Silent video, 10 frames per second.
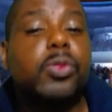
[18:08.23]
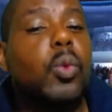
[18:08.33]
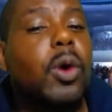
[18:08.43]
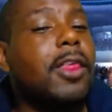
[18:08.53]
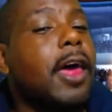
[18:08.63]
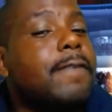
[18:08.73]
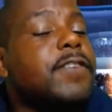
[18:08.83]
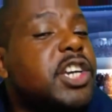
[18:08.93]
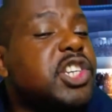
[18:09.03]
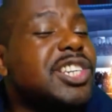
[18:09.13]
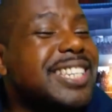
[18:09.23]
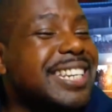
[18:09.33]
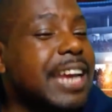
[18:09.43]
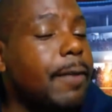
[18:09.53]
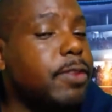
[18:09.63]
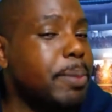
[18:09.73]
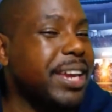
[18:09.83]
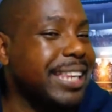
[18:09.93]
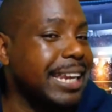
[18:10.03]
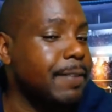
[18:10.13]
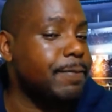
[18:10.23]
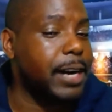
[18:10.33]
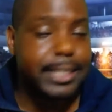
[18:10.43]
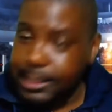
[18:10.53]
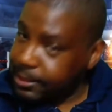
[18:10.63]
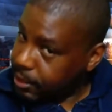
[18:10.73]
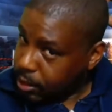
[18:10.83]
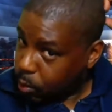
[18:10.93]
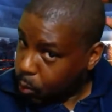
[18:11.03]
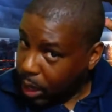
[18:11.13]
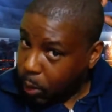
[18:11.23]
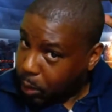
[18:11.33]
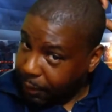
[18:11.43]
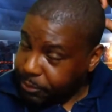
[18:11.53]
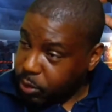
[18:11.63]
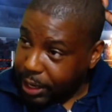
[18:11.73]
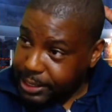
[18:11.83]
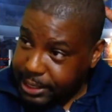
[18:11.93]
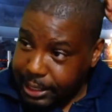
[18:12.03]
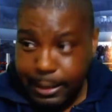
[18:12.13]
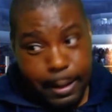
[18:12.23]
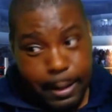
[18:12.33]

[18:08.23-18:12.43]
Whether that version is enough to beat the elite fighters, well, we'll have to wait and see.